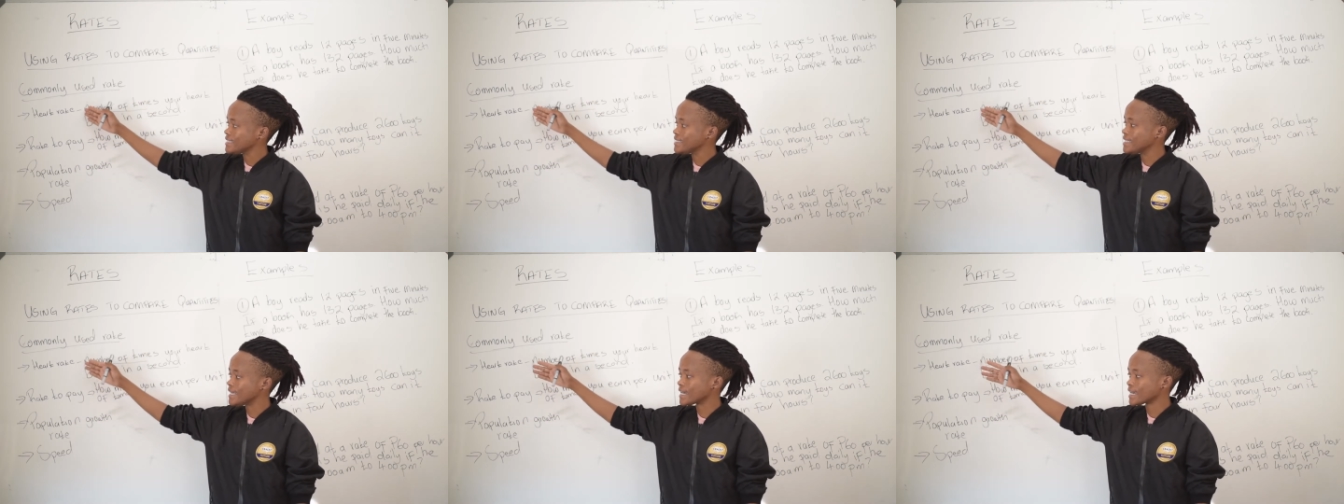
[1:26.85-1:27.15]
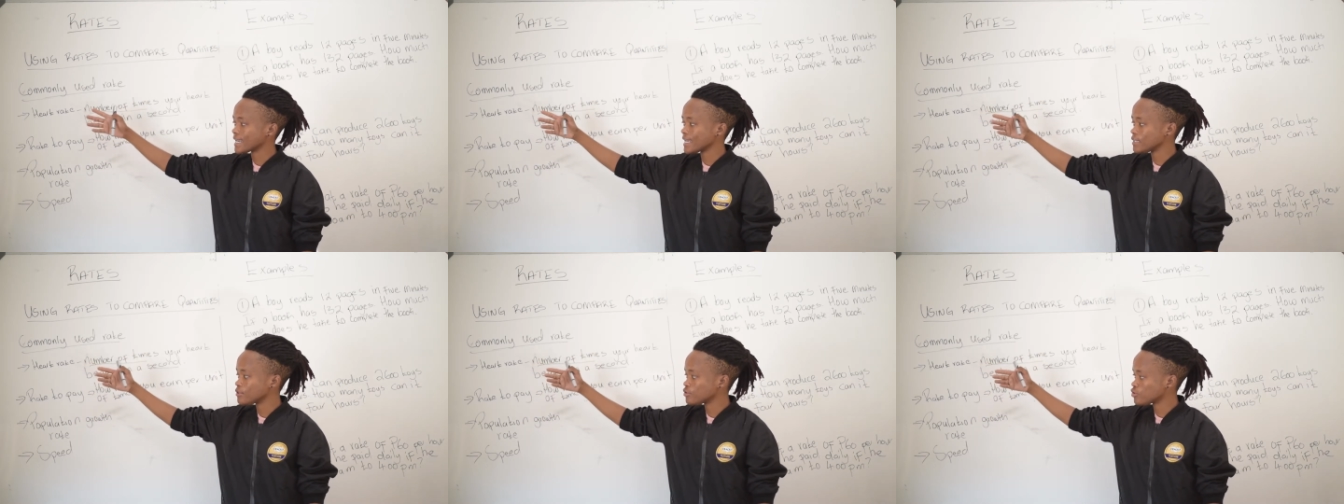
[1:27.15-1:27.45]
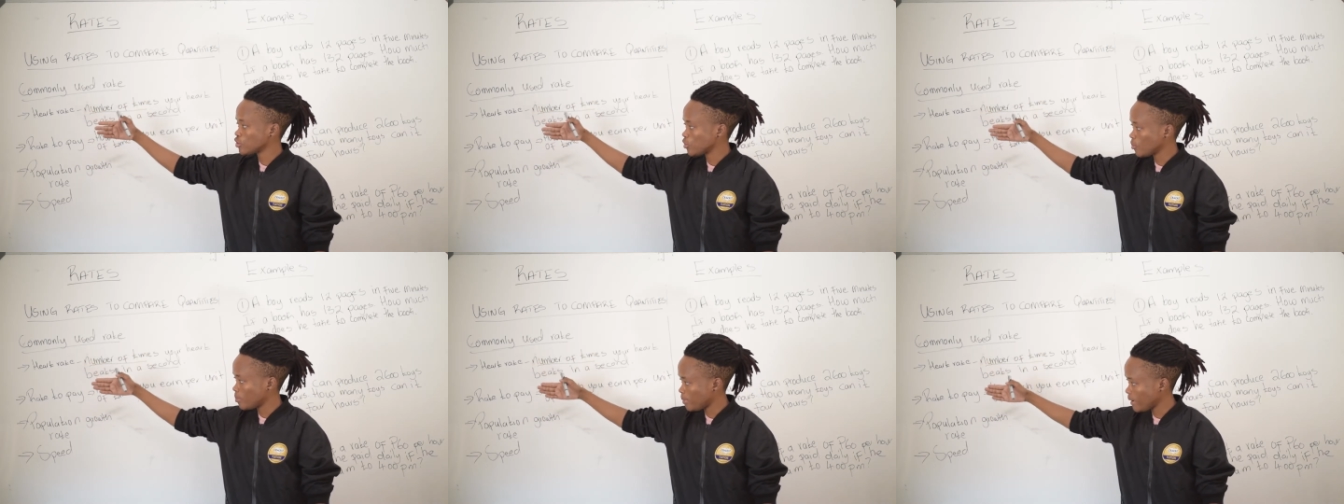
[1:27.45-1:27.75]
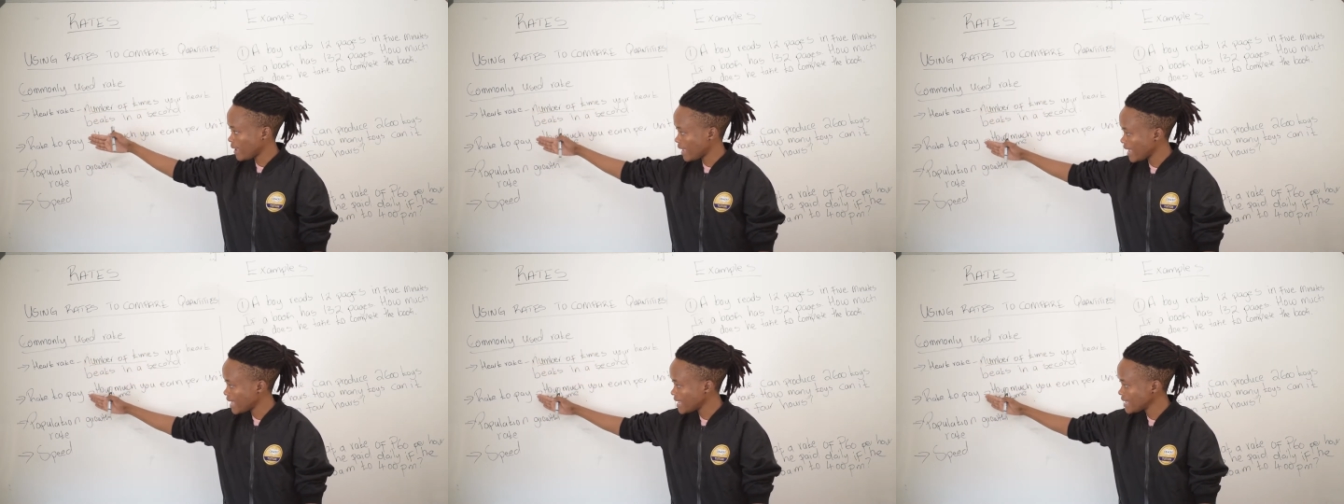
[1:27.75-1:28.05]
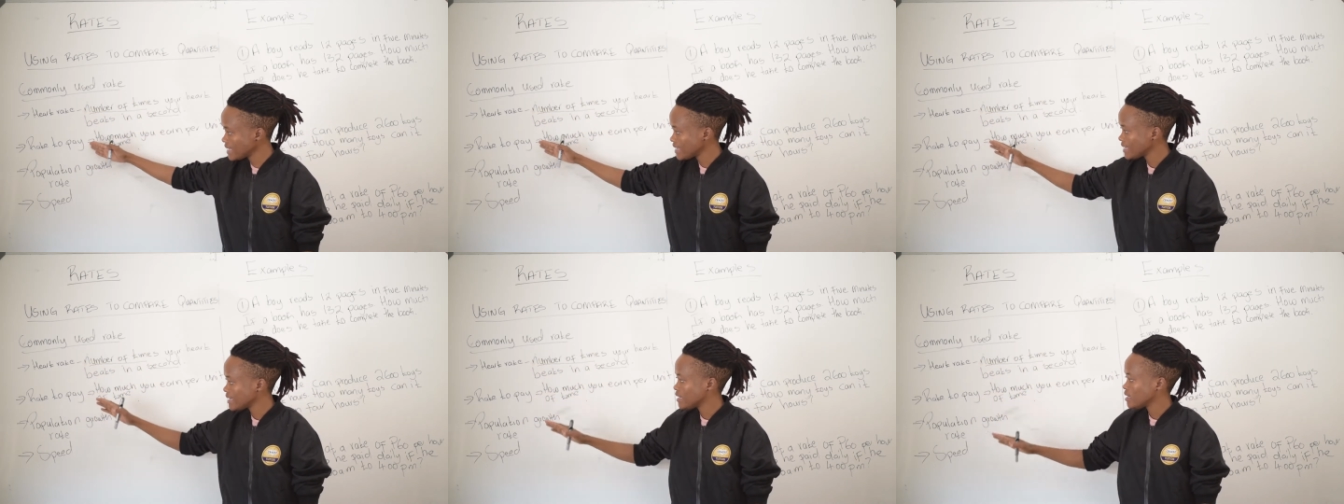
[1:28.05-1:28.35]
the rate to
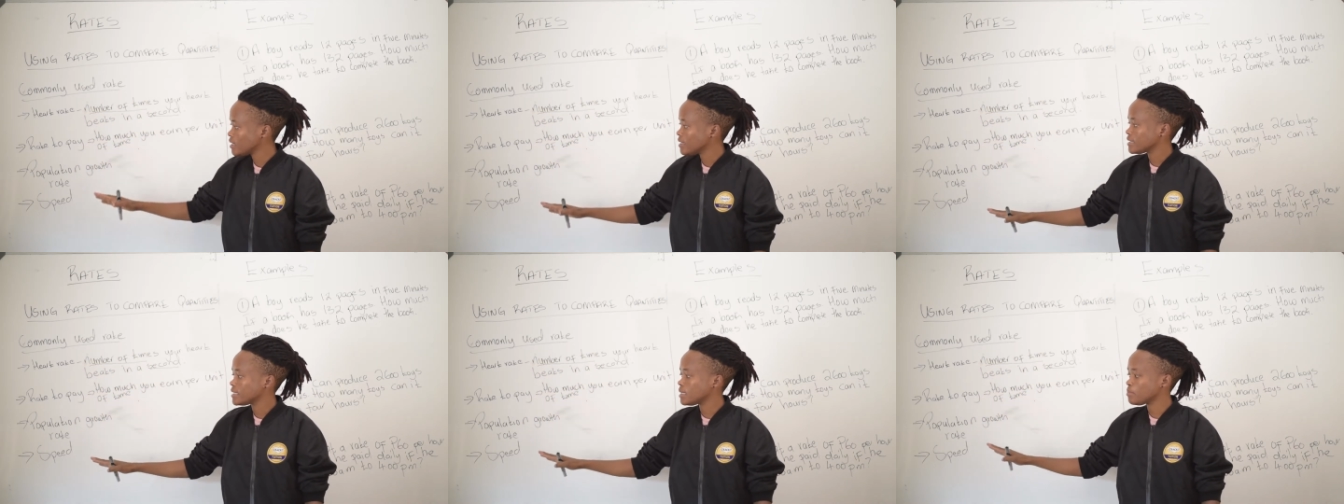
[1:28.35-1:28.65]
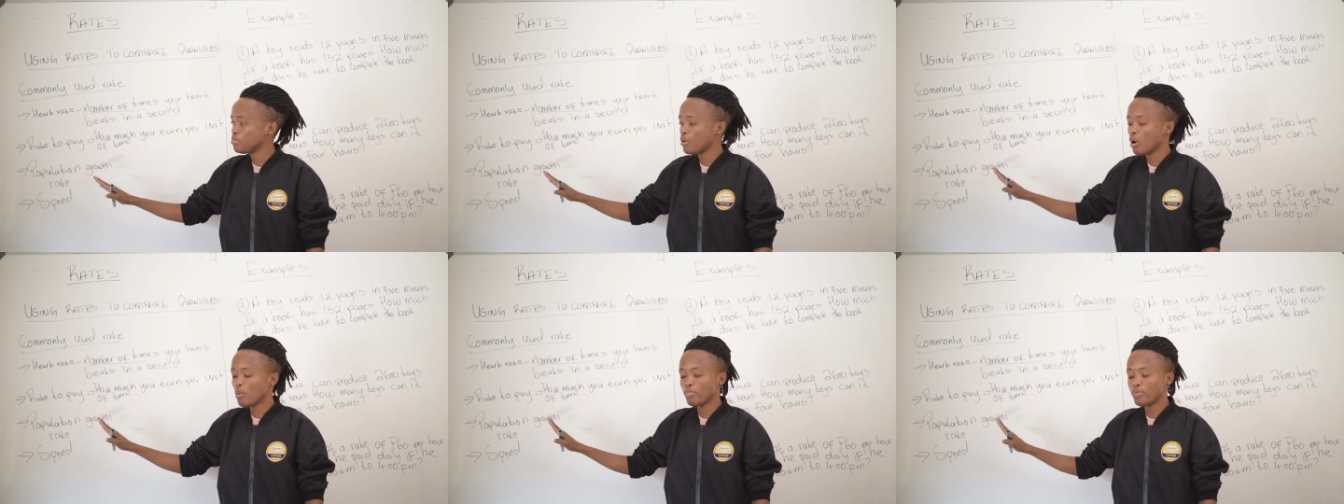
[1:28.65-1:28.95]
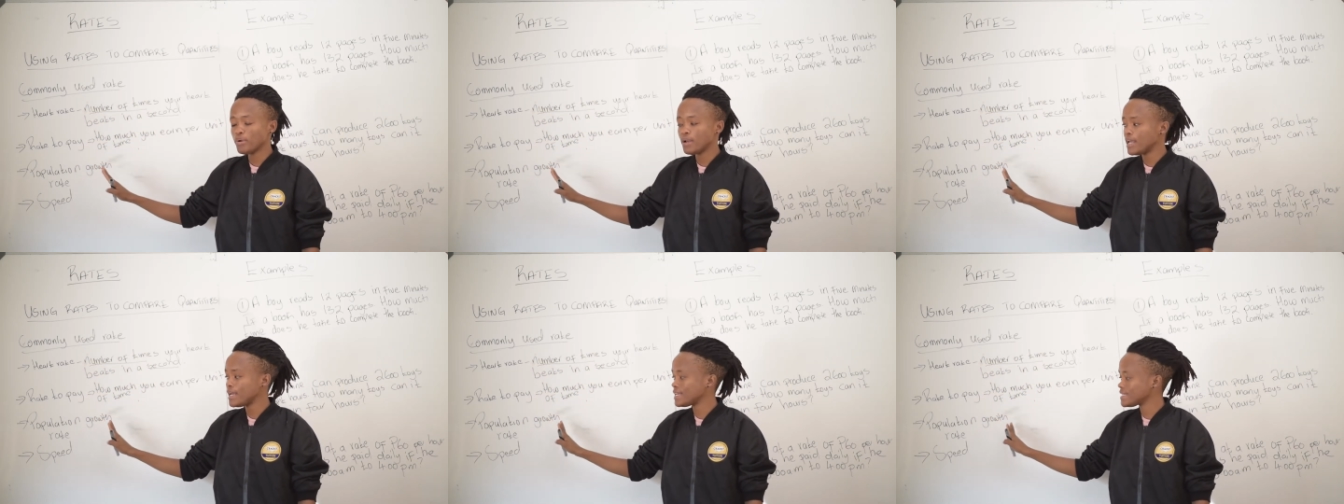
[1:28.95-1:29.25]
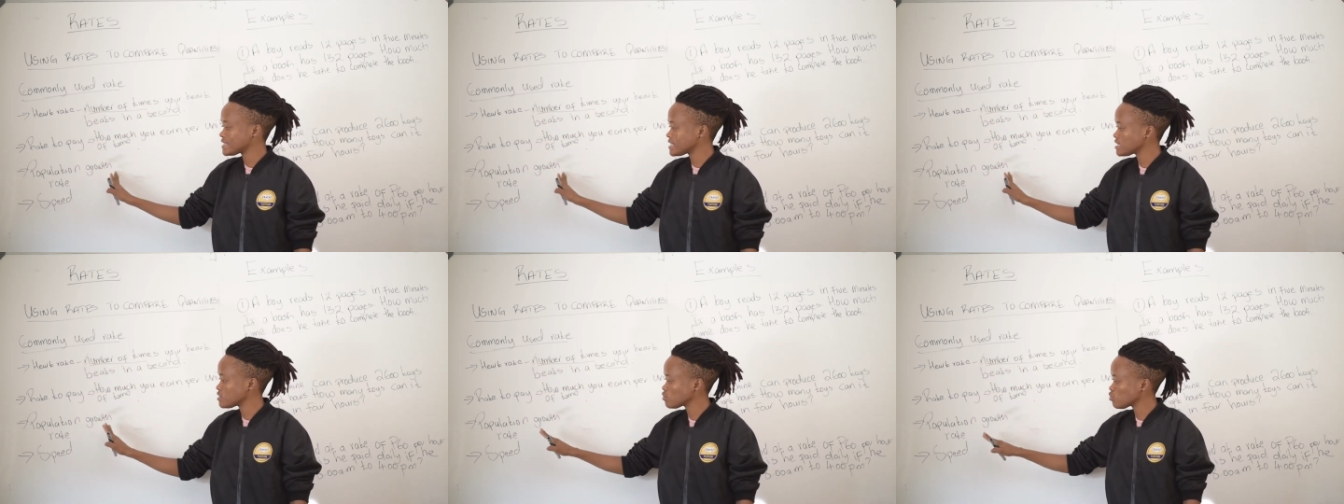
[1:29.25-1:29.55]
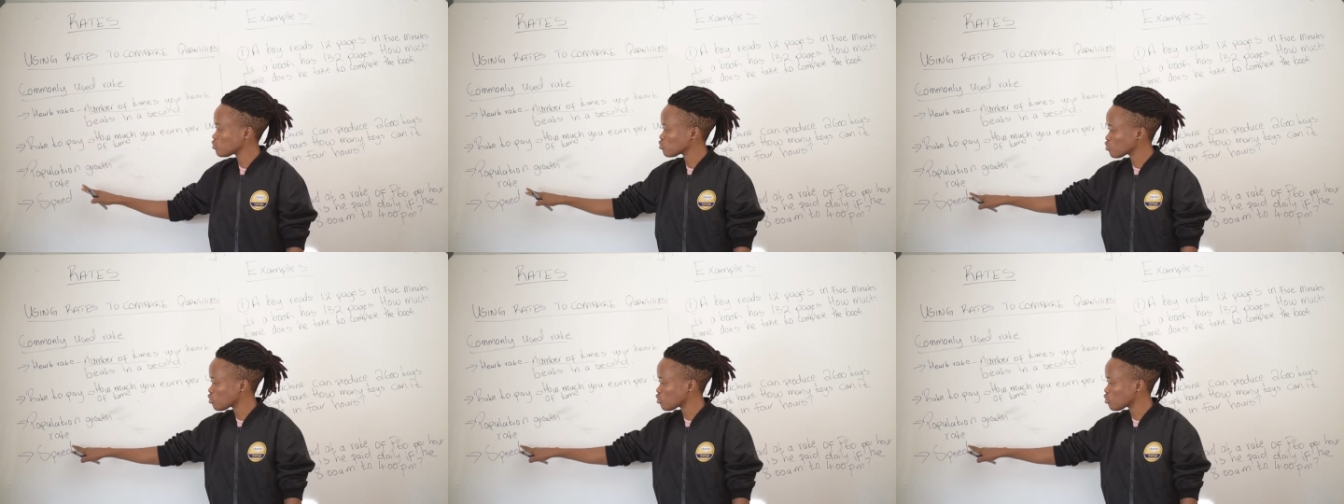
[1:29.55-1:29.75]
pay, the population